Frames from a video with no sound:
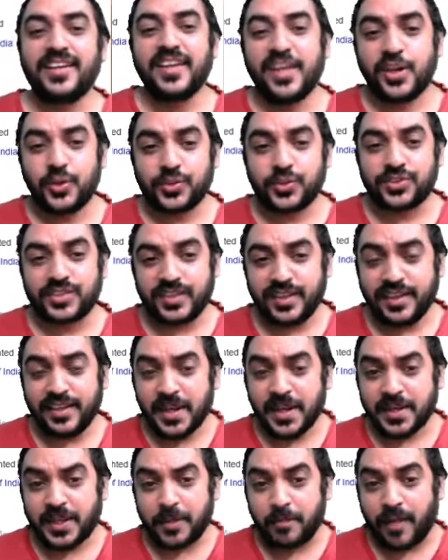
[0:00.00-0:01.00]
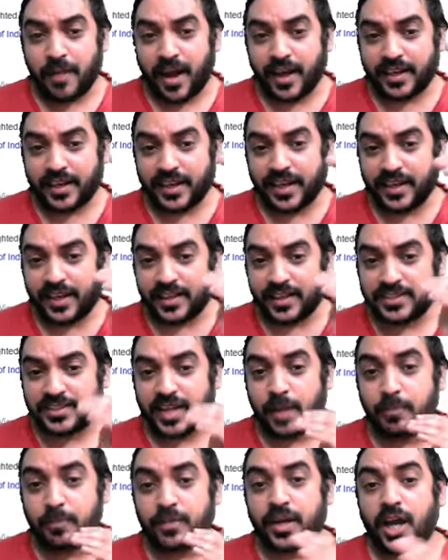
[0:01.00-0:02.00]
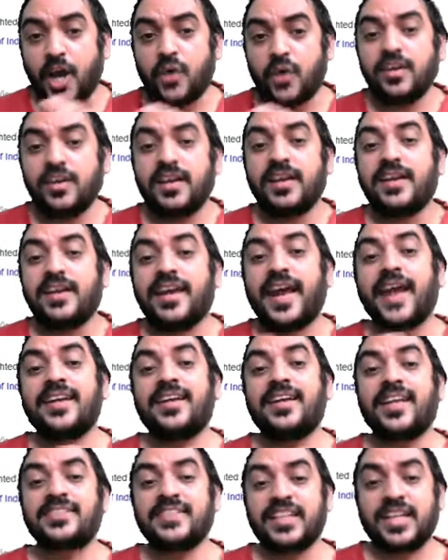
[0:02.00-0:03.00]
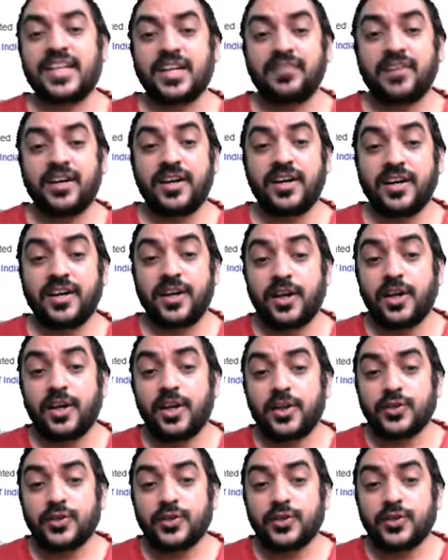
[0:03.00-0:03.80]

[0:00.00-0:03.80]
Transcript: You see the market has come down and it has recovered.